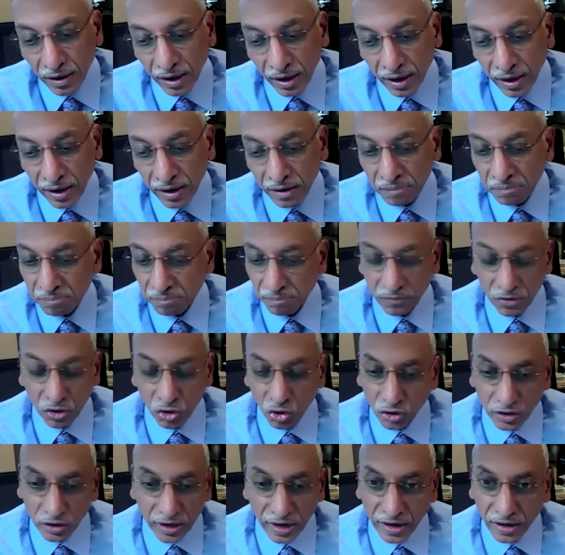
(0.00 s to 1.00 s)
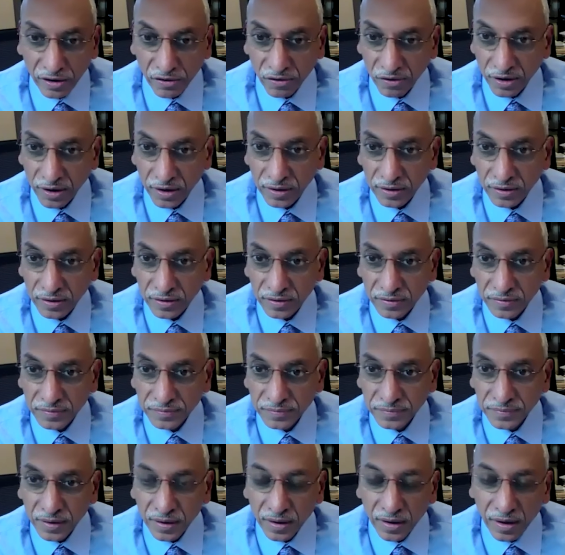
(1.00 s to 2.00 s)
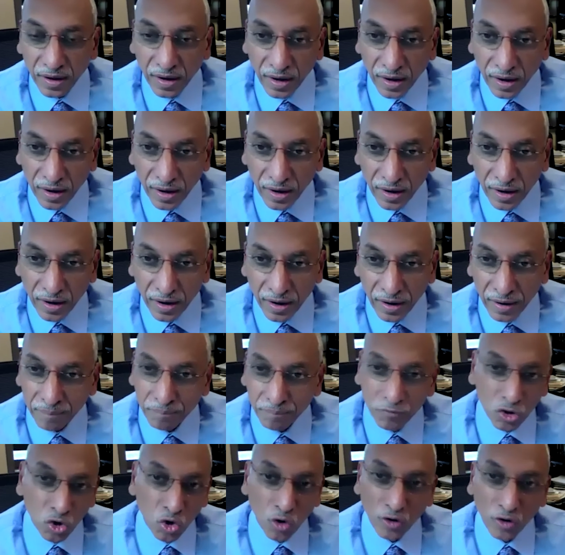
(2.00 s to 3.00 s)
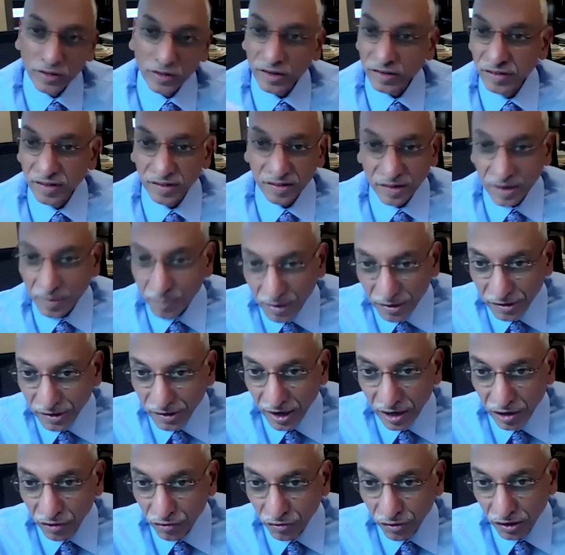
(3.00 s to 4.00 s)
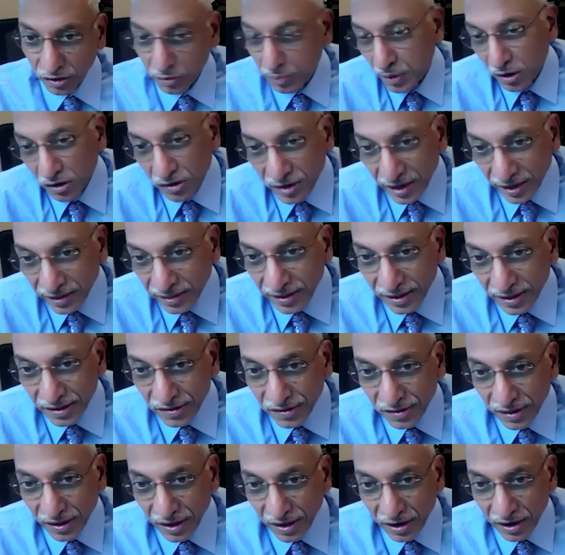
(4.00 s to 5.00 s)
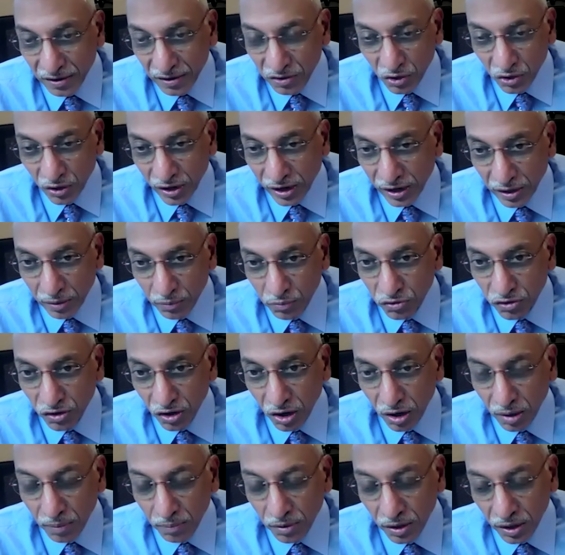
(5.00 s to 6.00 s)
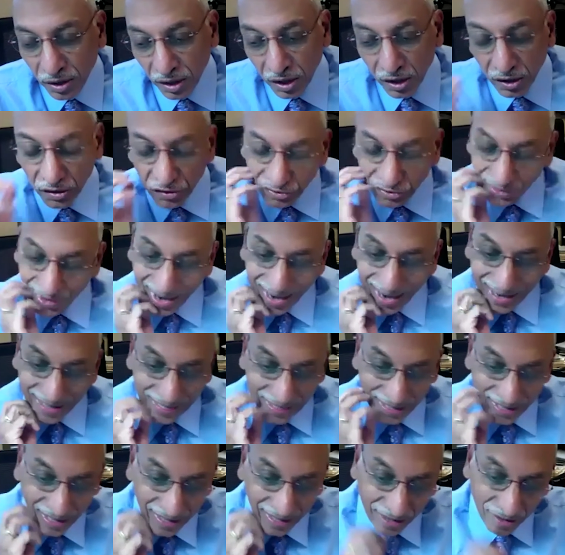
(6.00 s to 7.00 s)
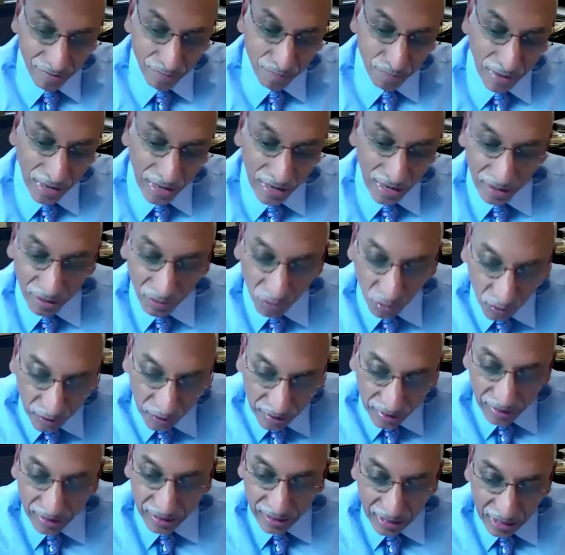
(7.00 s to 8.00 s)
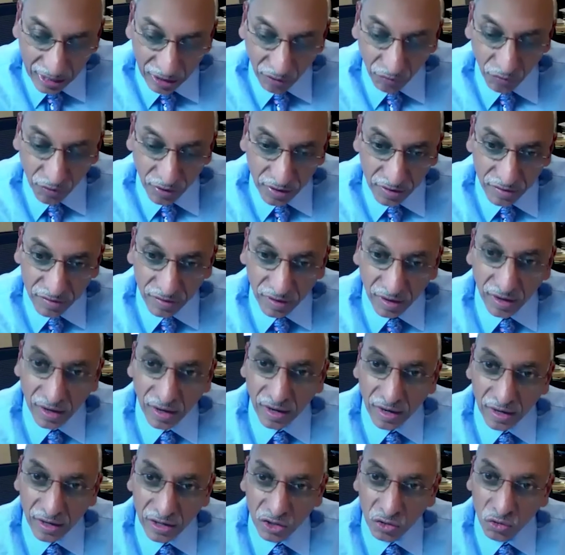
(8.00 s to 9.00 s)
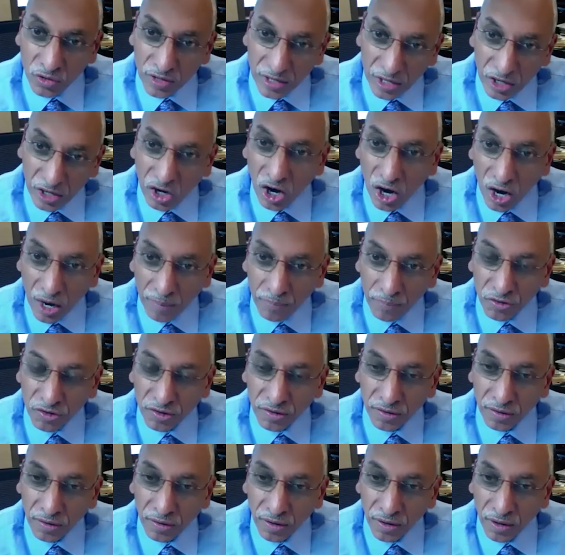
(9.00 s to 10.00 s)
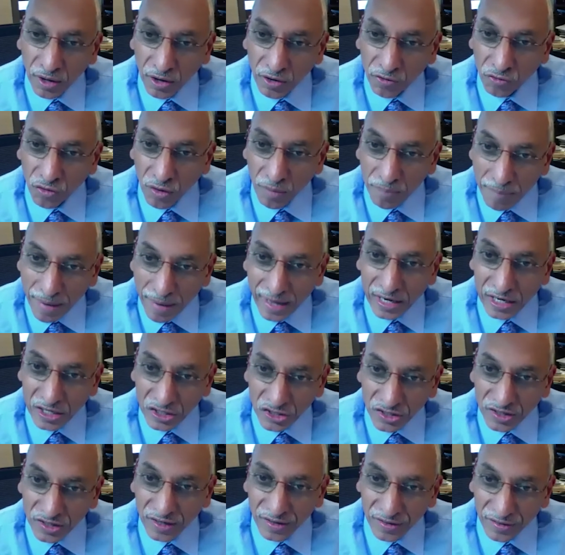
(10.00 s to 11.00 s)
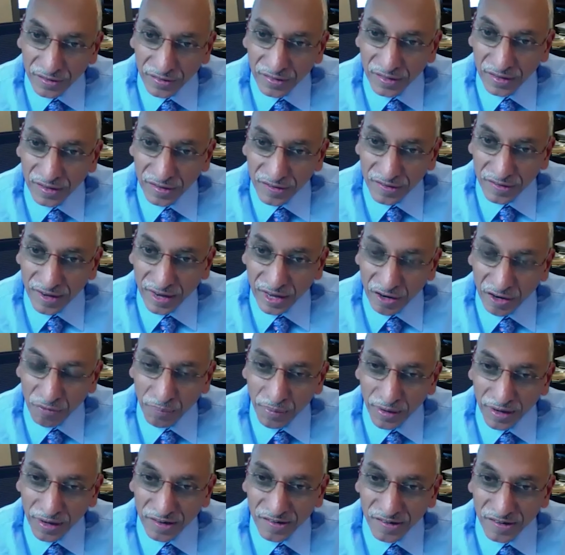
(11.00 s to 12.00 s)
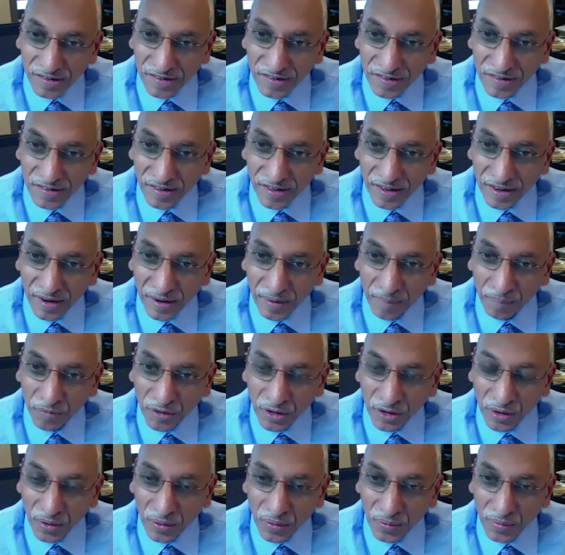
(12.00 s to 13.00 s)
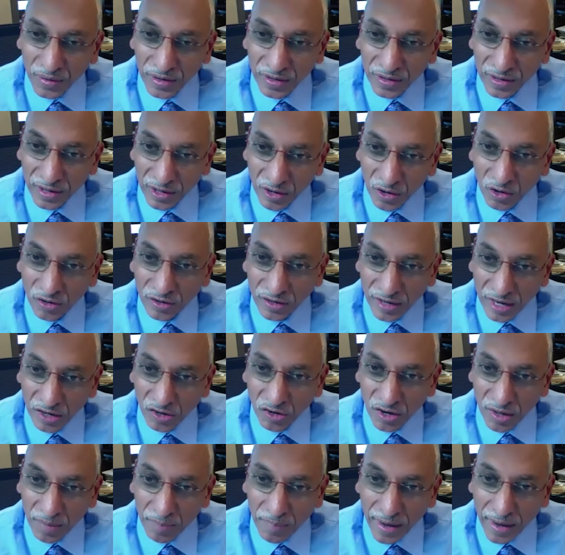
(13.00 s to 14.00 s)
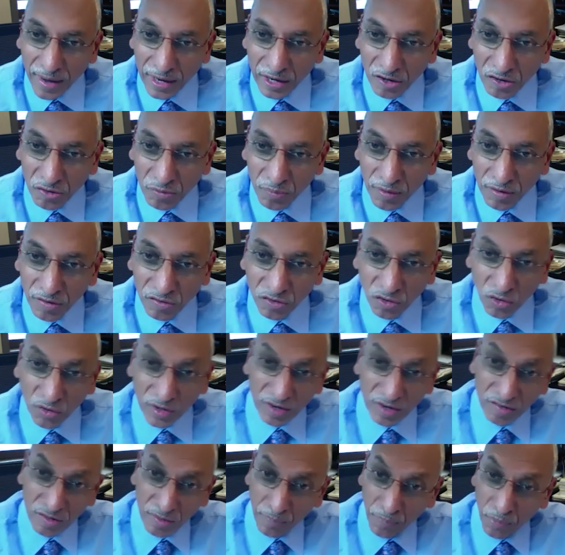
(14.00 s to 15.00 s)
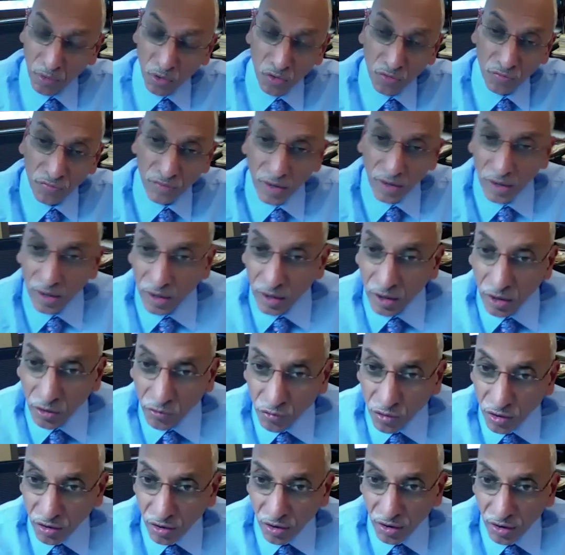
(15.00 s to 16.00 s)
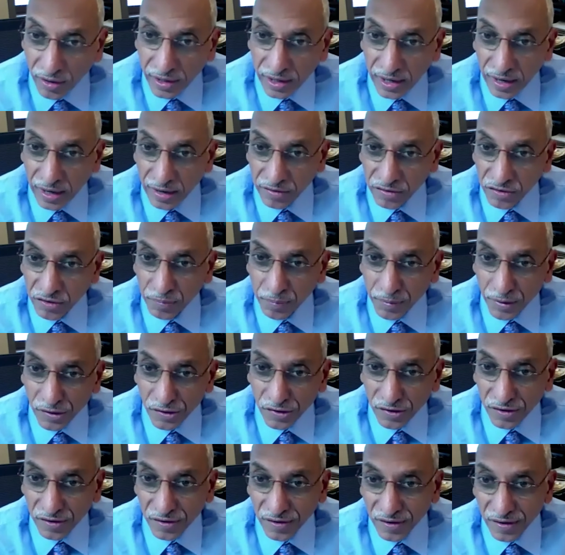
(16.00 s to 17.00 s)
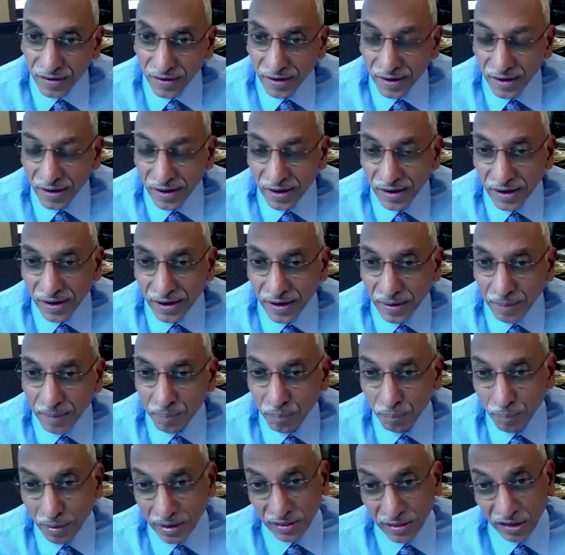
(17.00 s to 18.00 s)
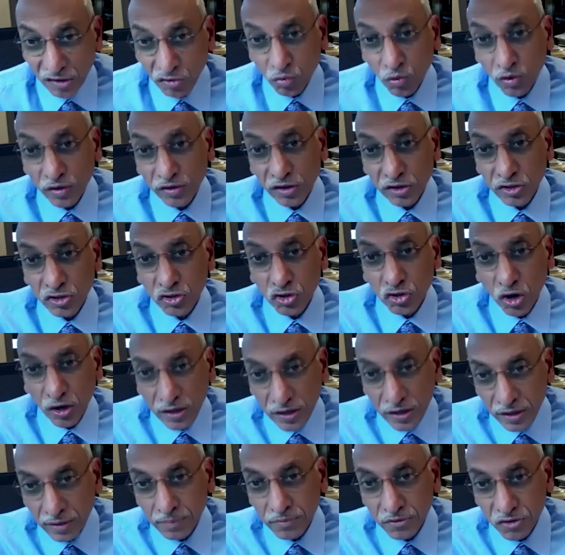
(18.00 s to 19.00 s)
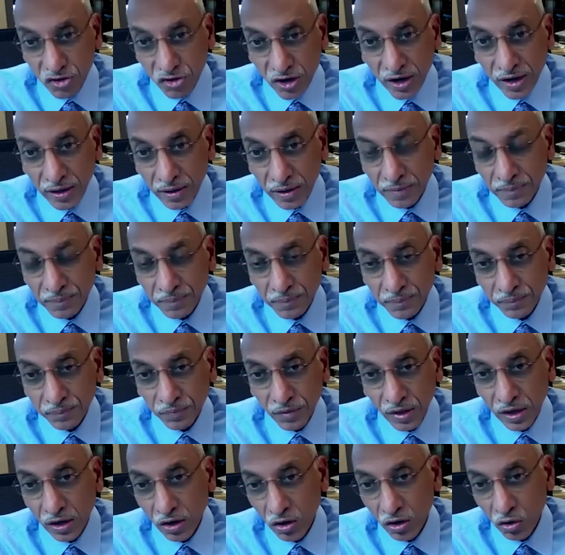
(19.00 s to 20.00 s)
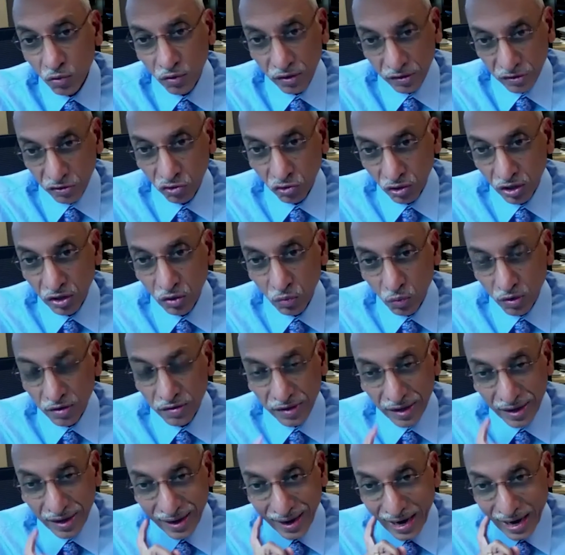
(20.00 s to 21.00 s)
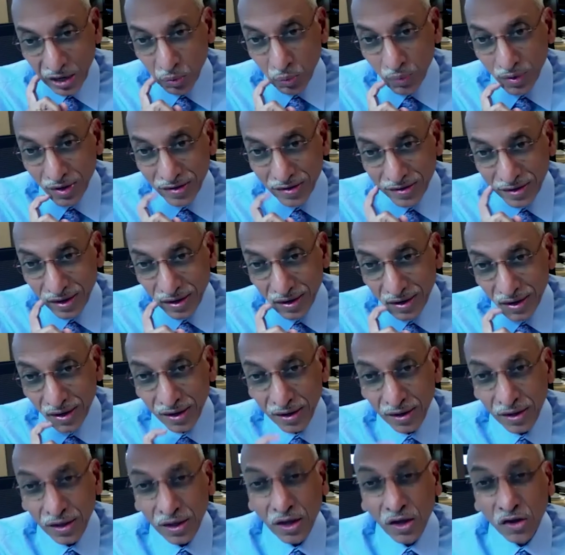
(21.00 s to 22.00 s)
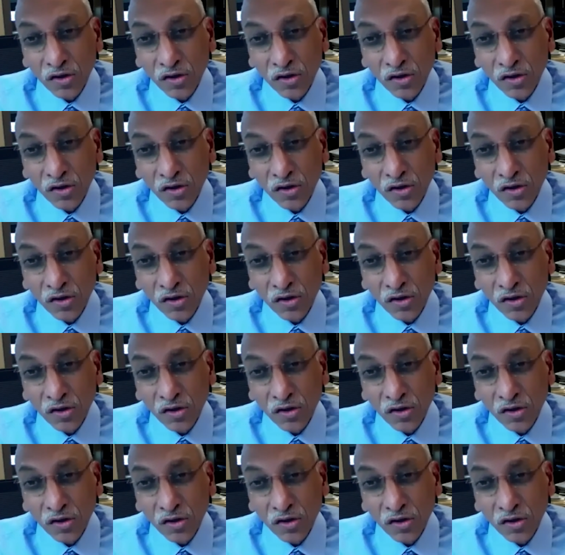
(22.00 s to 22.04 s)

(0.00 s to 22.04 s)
And no diarrhea, um, no other systemic side effects because nothing is there to get absorbed. So I think it may really give us a, a unique option for managing these kind of patients, uh, you know, in, in our day-to-day management. So it is approved for chronic constipation. Um, but this was a short-term trial. You know, it was, it was a eight-week study.